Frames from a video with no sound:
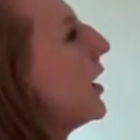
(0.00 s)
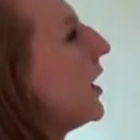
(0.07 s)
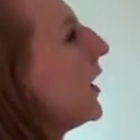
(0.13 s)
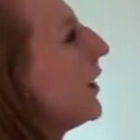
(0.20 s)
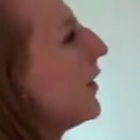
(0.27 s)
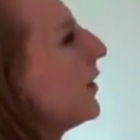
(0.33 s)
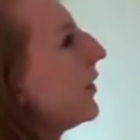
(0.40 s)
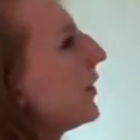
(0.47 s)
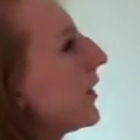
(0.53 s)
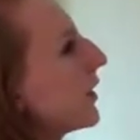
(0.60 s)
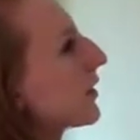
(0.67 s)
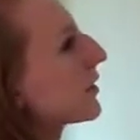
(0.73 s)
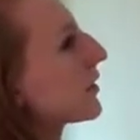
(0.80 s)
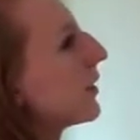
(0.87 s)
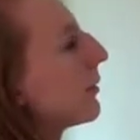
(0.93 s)
And
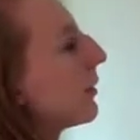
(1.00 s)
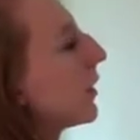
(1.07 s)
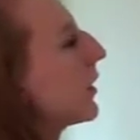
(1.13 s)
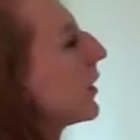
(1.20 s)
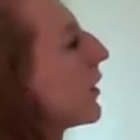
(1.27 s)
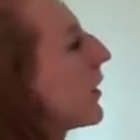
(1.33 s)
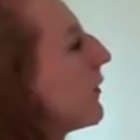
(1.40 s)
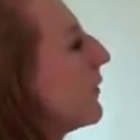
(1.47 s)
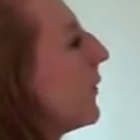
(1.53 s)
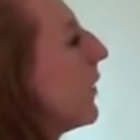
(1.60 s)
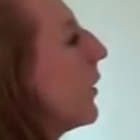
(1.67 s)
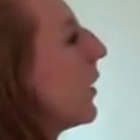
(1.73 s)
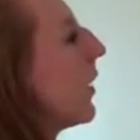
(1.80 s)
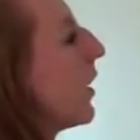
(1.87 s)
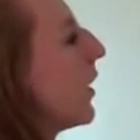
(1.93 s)
this number, the
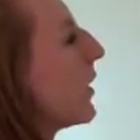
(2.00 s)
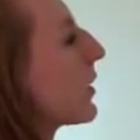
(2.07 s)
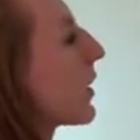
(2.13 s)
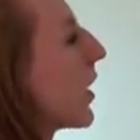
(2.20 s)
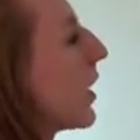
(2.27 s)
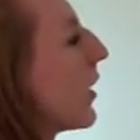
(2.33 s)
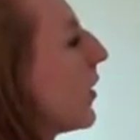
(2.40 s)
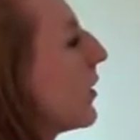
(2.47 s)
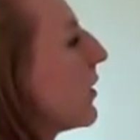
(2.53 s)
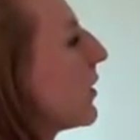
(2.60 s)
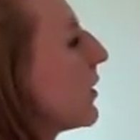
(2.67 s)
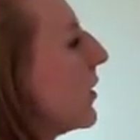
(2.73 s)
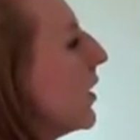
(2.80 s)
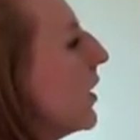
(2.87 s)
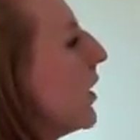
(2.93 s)
4, it's kind of hard to
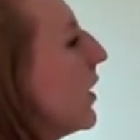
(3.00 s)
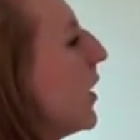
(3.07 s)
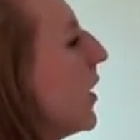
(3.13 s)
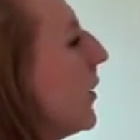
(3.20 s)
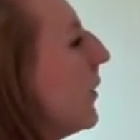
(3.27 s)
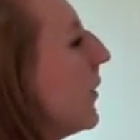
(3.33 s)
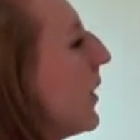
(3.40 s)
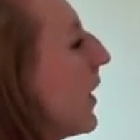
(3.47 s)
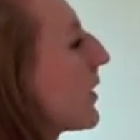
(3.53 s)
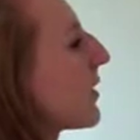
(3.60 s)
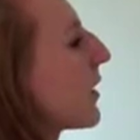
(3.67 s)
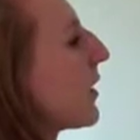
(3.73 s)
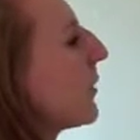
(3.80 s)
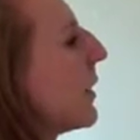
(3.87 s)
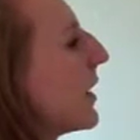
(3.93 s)
see, but
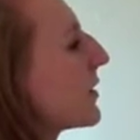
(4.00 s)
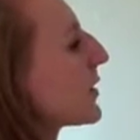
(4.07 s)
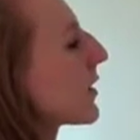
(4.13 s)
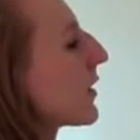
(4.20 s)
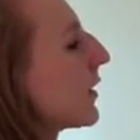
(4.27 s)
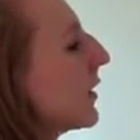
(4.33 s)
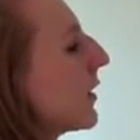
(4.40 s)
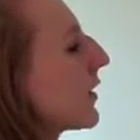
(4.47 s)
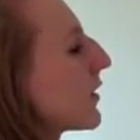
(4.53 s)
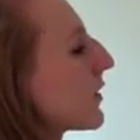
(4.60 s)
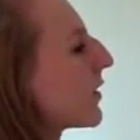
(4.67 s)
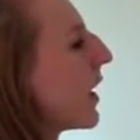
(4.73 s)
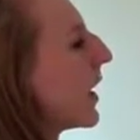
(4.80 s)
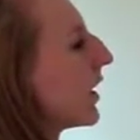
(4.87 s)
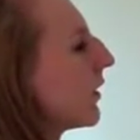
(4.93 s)
that's basically the
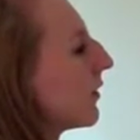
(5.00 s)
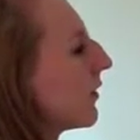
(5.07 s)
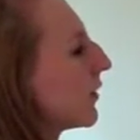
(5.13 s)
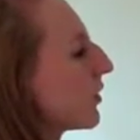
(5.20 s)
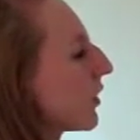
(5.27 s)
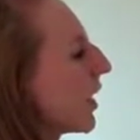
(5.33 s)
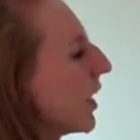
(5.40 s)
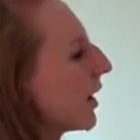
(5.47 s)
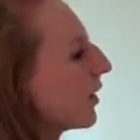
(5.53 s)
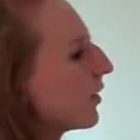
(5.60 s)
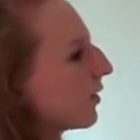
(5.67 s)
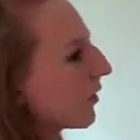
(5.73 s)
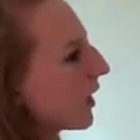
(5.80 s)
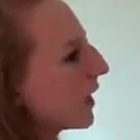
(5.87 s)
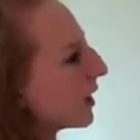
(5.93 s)
side of the
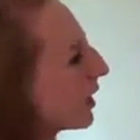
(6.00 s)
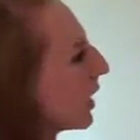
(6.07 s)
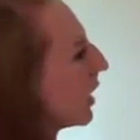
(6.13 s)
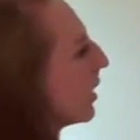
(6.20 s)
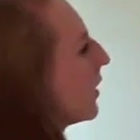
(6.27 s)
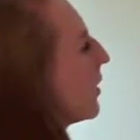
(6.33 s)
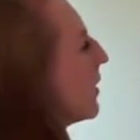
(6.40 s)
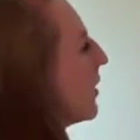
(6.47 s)
triangle right there.